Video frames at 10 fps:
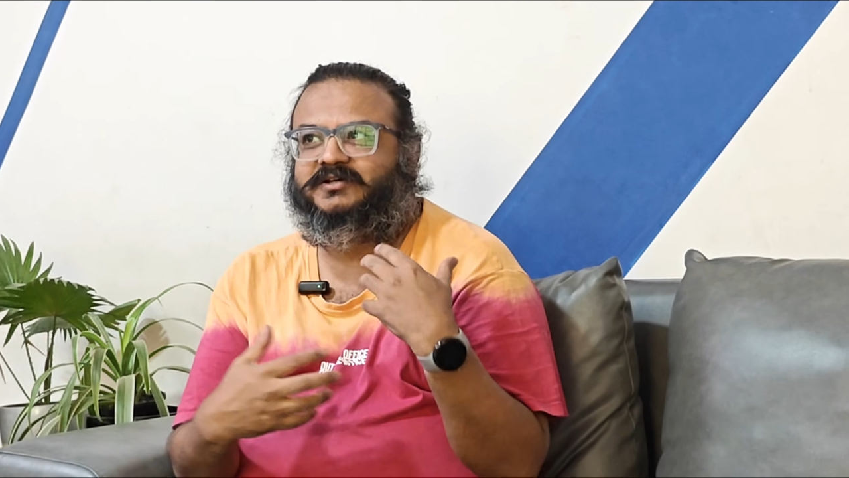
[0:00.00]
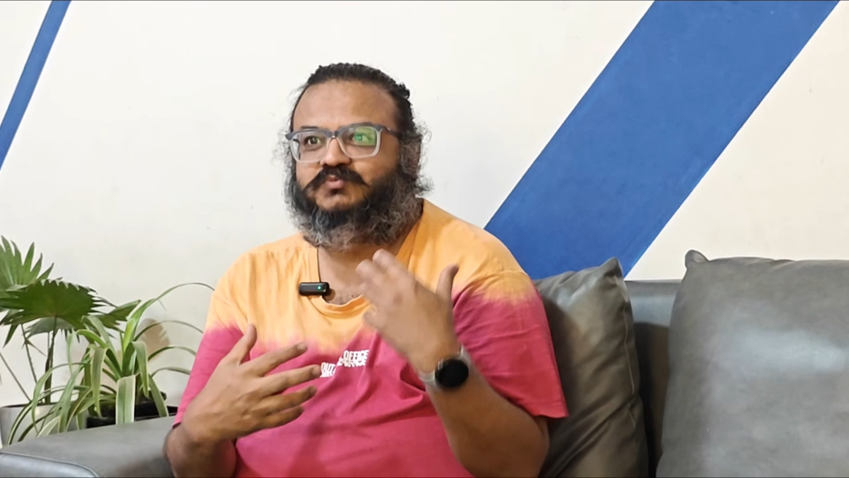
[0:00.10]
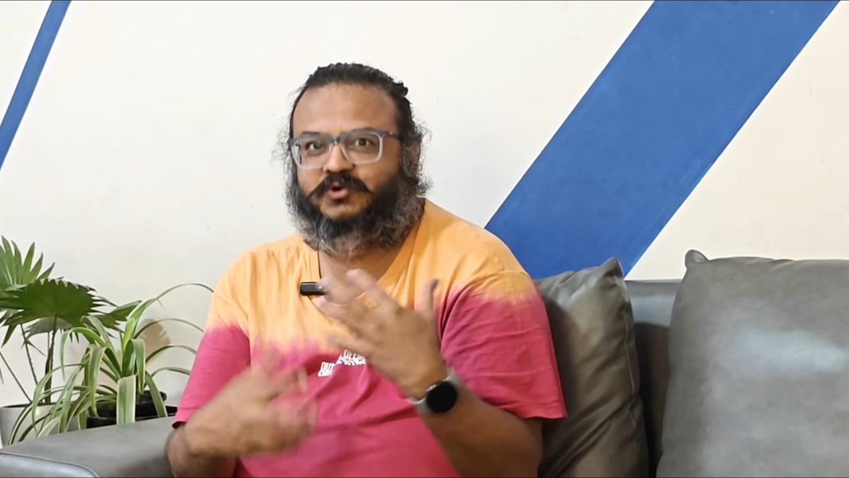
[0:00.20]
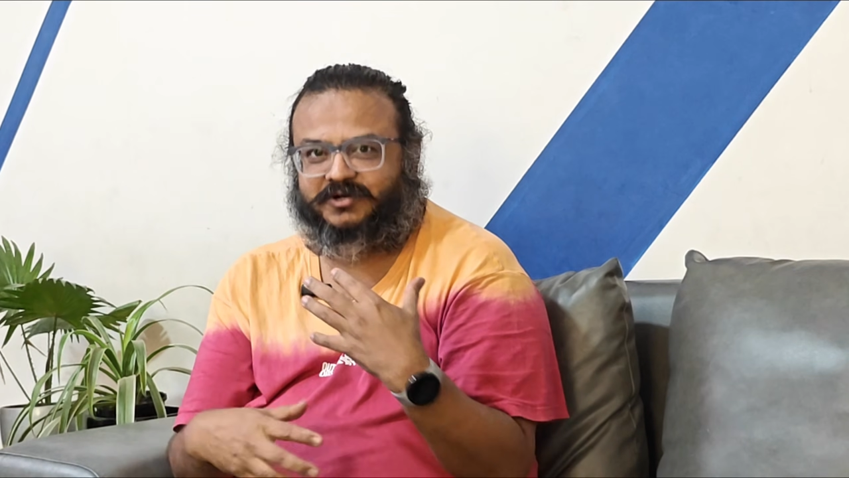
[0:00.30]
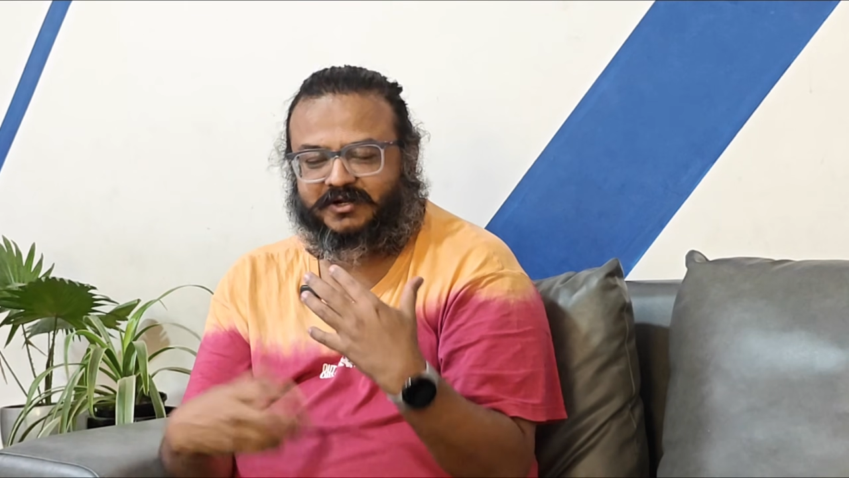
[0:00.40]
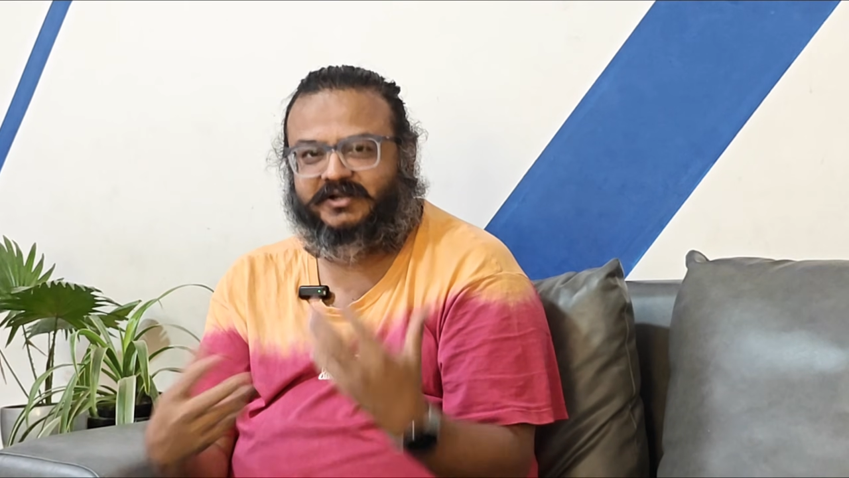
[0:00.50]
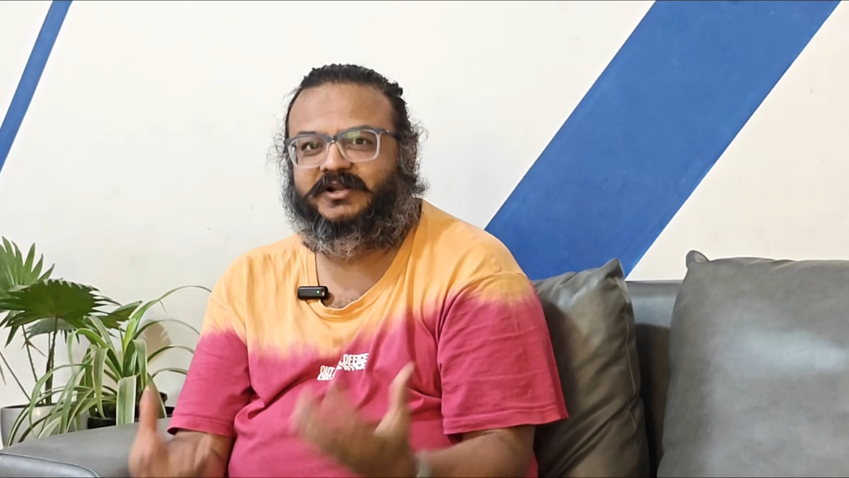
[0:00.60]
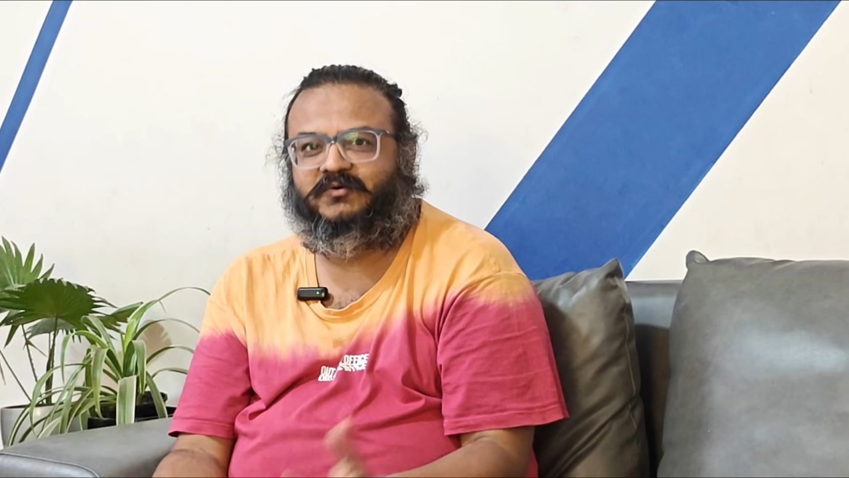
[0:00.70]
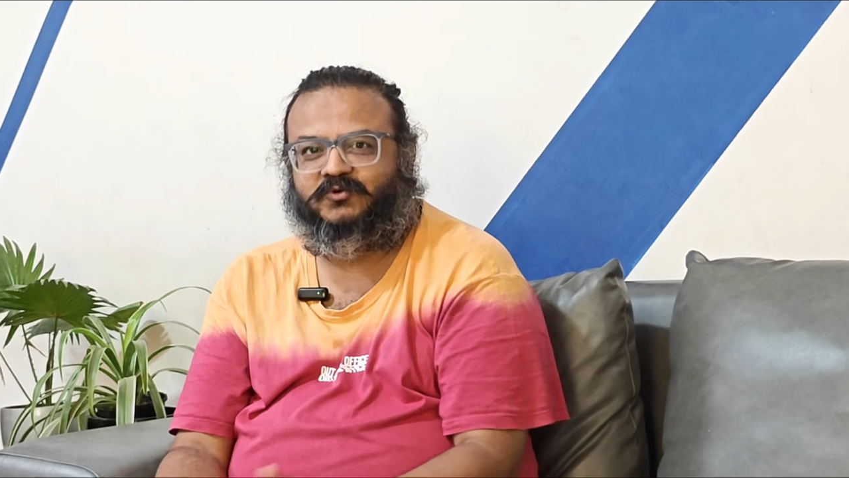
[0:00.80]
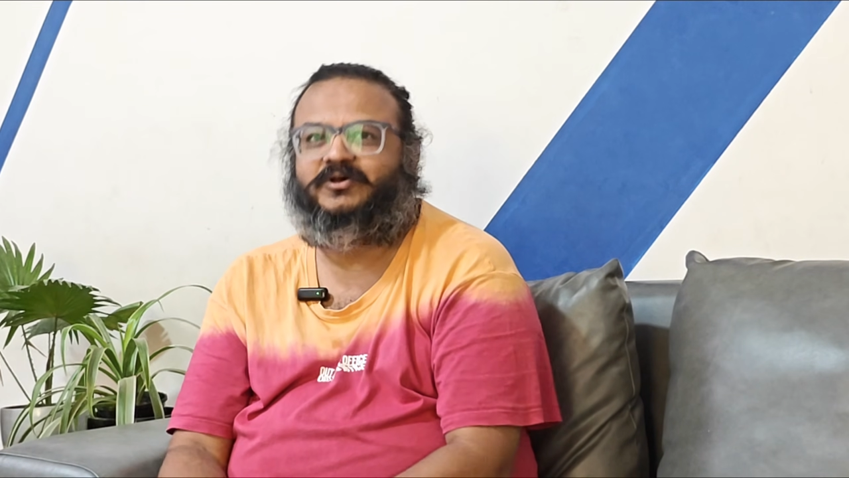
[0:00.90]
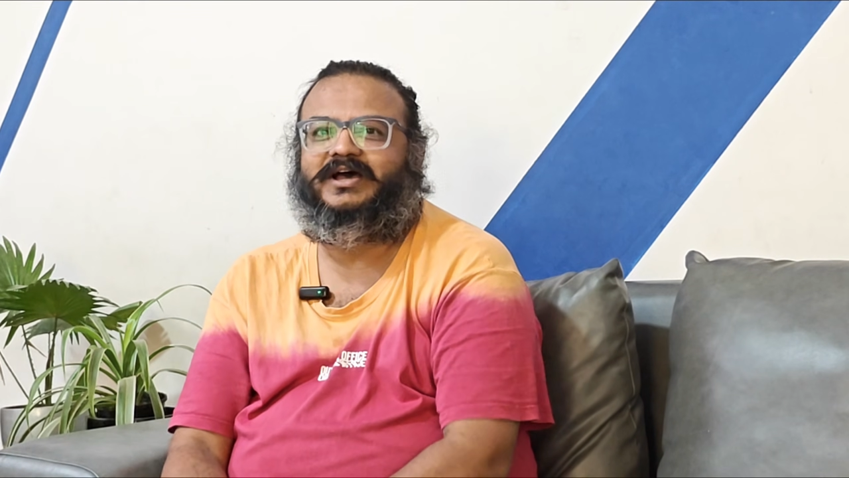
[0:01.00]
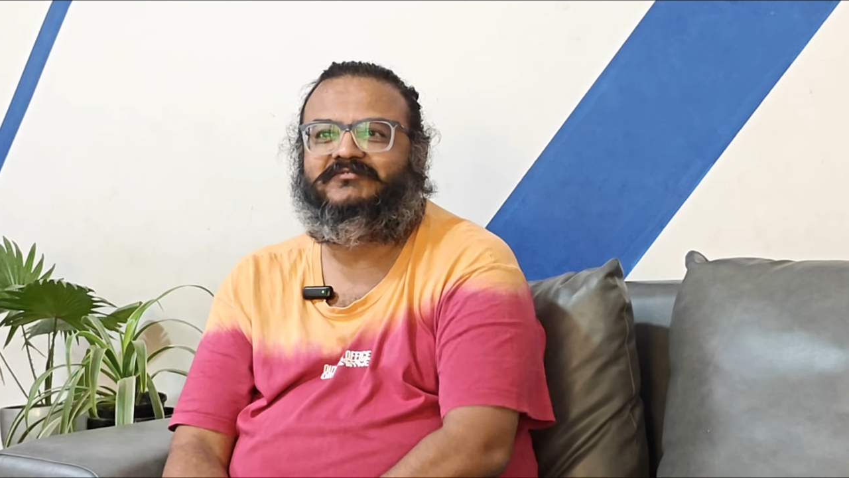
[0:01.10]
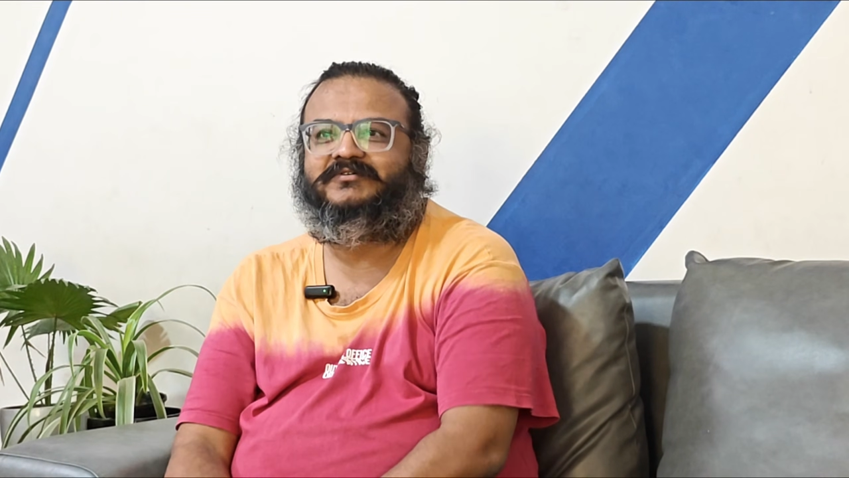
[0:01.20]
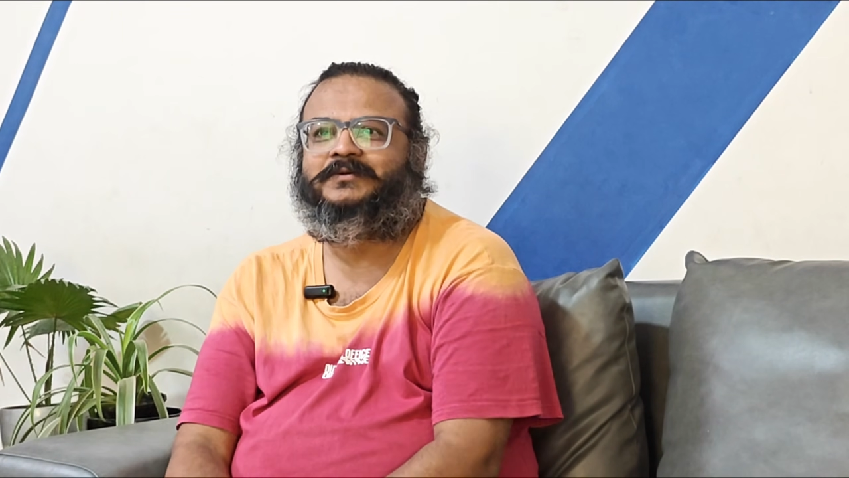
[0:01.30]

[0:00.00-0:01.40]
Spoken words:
us would really love to have.